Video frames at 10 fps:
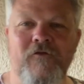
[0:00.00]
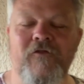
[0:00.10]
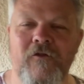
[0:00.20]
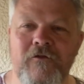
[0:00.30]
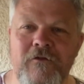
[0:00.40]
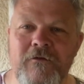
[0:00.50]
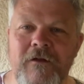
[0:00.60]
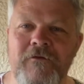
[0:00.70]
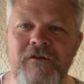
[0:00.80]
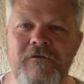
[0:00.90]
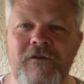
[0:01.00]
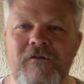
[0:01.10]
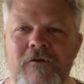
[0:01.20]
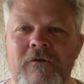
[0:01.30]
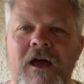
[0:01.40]
So if you haven't seen
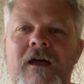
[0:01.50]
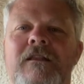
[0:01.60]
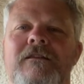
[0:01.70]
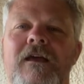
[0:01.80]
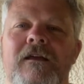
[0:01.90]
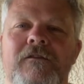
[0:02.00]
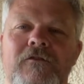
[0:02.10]
video 9 yet, just